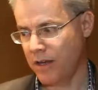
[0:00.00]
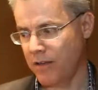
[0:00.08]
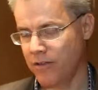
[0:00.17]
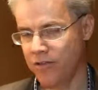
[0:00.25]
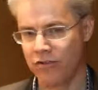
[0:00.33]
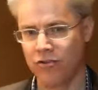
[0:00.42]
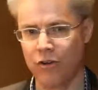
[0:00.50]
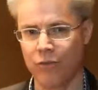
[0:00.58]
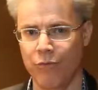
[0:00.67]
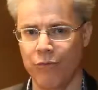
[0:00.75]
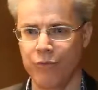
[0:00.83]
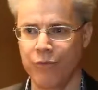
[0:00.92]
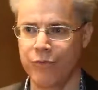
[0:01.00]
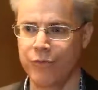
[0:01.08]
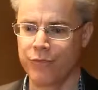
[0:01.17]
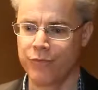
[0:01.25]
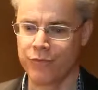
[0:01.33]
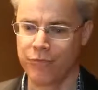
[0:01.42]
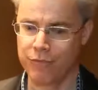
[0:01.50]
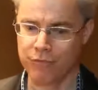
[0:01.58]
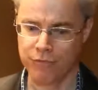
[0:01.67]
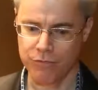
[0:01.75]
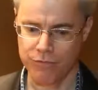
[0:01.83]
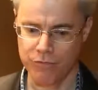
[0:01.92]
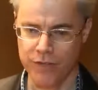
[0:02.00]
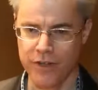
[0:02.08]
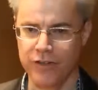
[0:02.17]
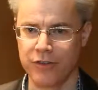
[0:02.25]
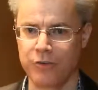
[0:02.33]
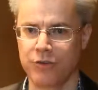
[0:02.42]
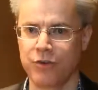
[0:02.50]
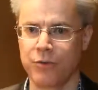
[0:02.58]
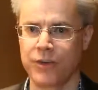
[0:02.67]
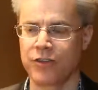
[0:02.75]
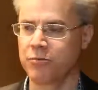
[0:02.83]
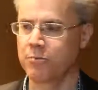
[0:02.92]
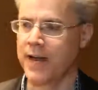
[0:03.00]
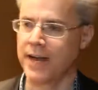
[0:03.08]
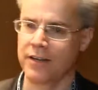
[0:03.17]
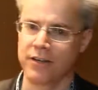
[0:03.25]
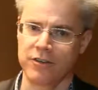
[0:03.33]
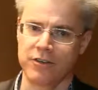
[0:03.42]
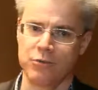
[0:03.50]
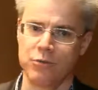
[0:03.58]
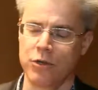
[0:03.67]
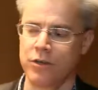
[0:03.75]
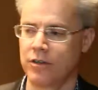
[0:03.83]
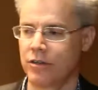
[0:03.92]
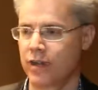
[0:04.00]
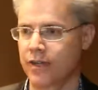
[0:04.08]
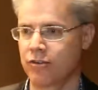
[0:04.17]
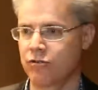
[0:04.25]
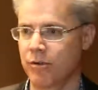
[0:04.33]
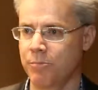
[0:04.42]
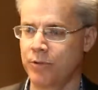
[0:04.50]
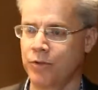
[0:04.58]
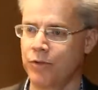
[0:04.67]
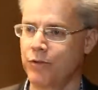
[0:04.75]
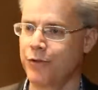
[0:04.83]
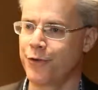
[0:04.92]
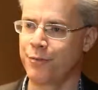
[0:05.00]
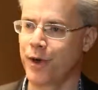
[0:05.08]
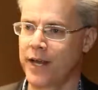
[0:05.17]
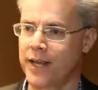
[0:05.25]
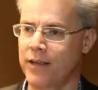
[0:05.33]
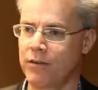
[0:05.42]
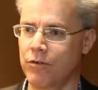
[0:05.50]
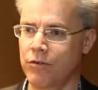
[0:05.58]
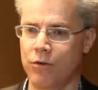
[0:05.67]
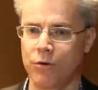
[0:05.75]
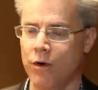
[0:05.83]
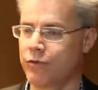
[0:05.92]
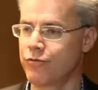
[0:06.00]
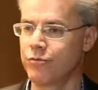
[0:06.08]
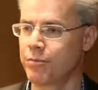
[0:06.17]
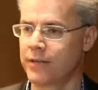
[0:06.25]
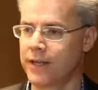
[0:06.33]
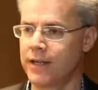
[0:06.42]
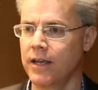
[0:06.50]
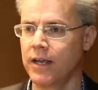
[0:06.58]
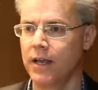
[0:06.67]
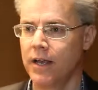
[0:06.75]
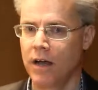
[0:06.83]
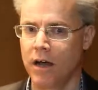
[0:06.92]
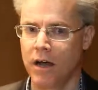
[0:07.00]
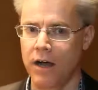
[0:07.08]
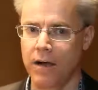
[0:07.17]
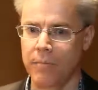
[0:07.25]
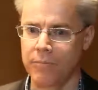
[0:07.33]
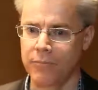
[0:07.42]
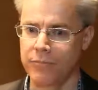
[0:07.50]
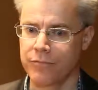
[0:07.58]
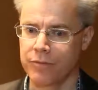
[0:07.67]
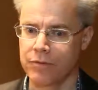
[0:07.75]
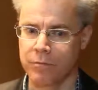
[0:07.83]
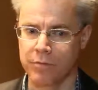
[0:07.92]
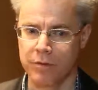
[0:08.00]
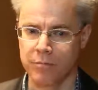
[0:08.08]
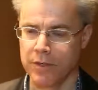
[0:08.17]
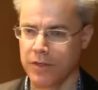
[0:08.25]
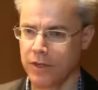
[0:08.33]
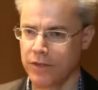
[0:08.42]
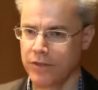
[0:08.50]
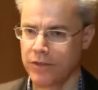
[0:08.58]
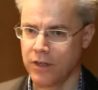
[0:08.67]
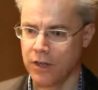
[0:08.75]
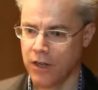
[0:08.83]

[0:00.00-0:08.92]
there's no reason to expect that you wouldn't like triple your money or quadruple it, simply because